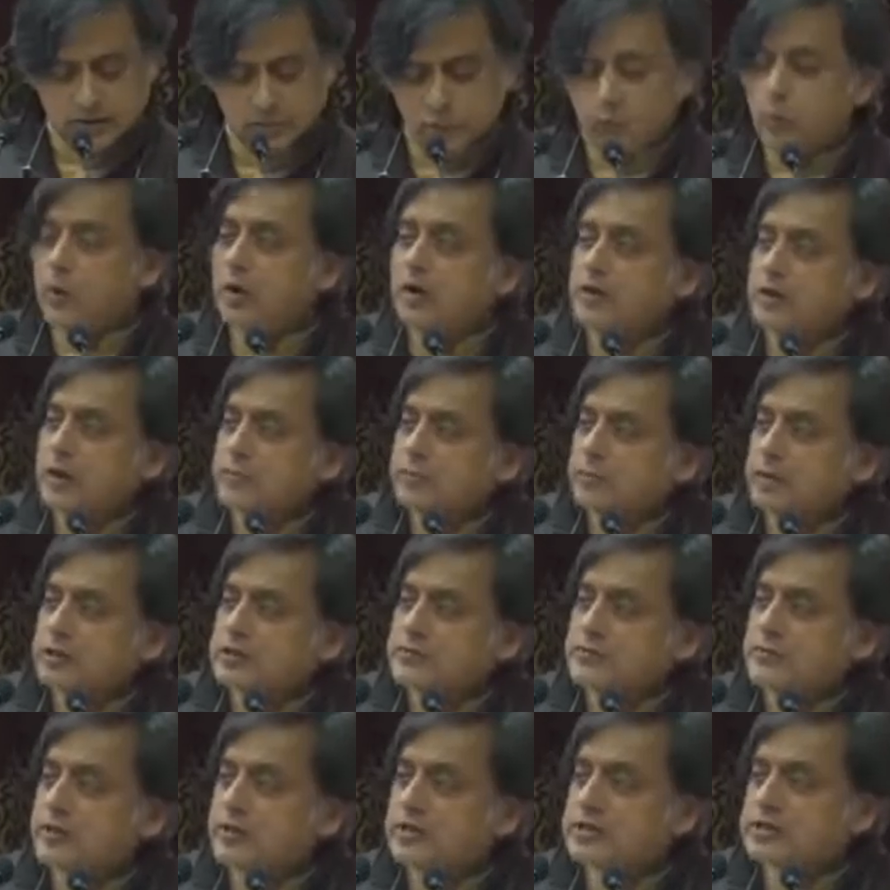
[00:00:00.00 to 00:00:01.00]
One, it
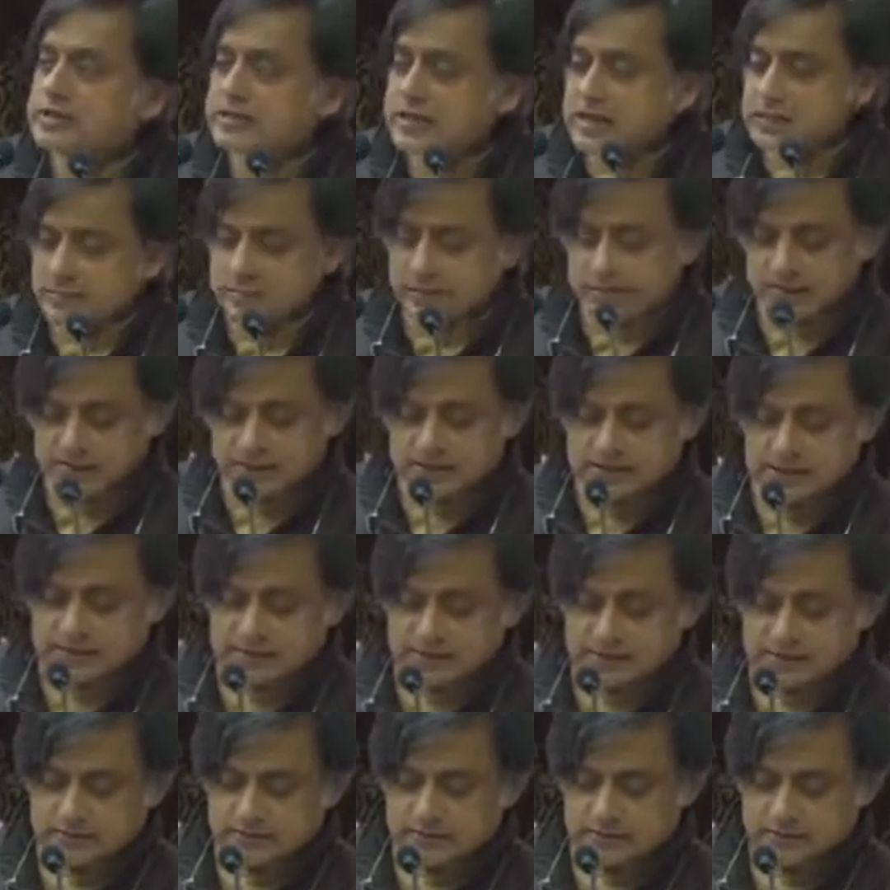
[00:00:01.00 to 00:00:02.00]
must be a stable
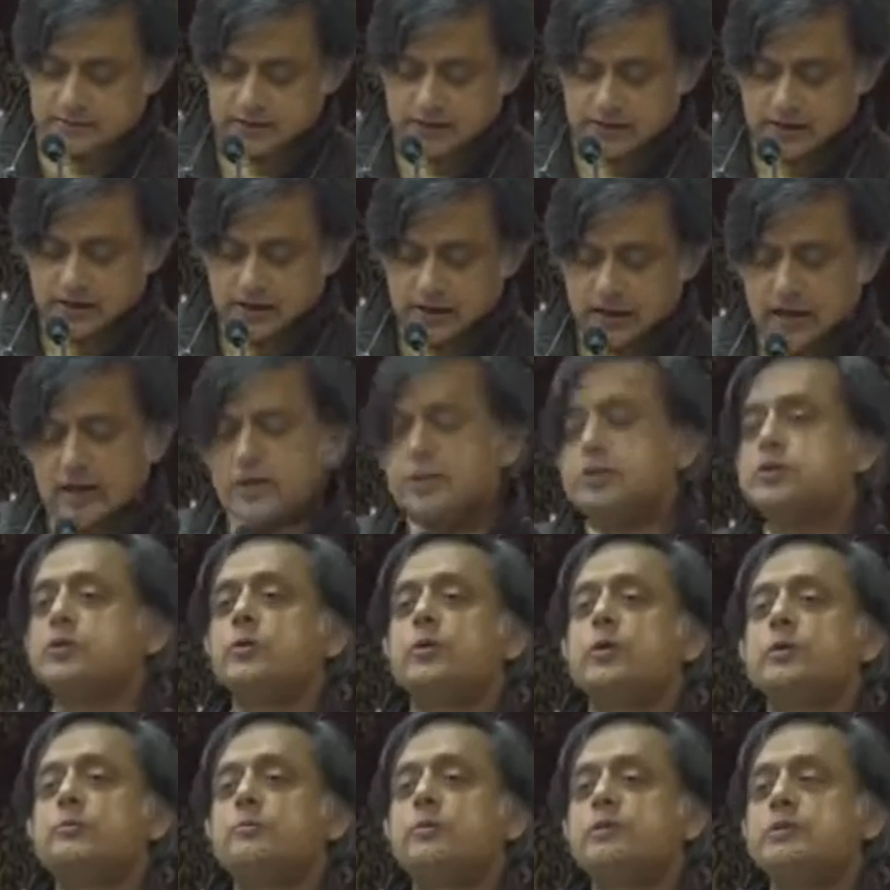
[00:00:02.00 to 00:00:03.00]
executive, and
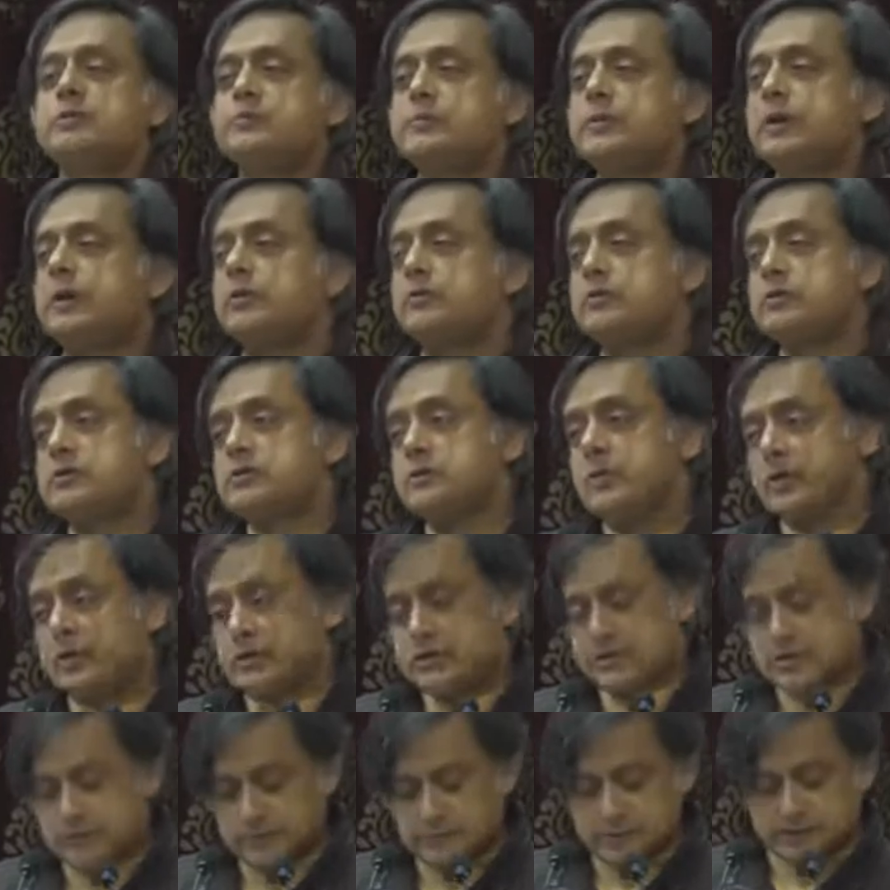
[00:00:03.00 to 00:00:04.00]
two, it must be a
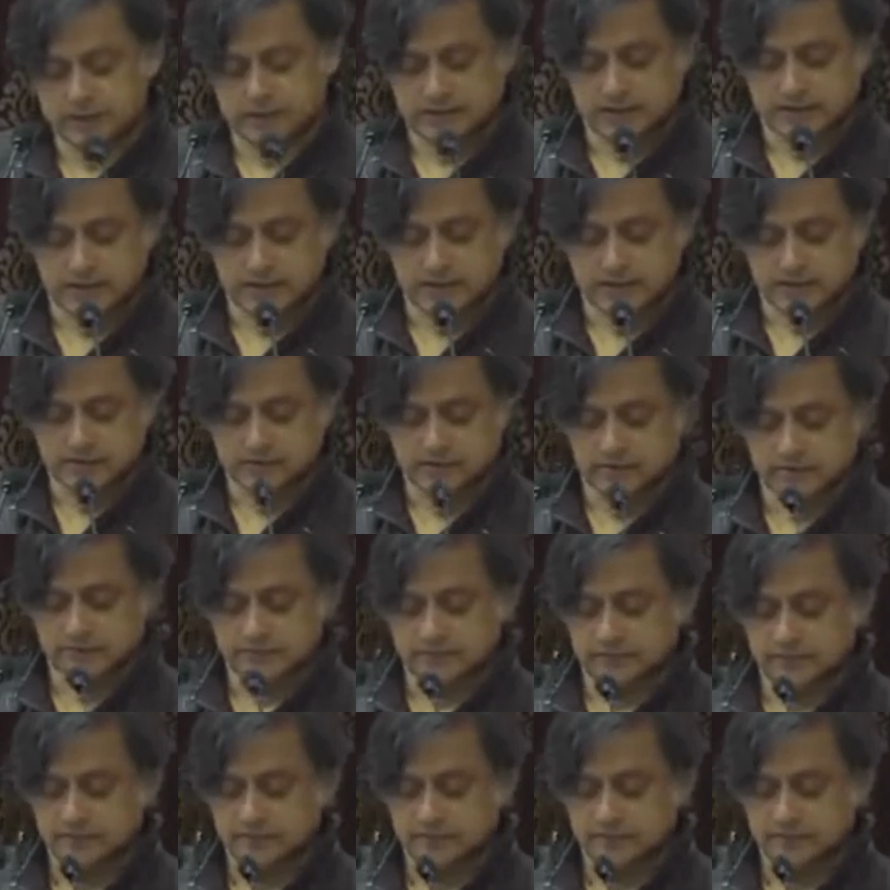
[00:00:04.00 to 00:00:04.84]
responsible executive.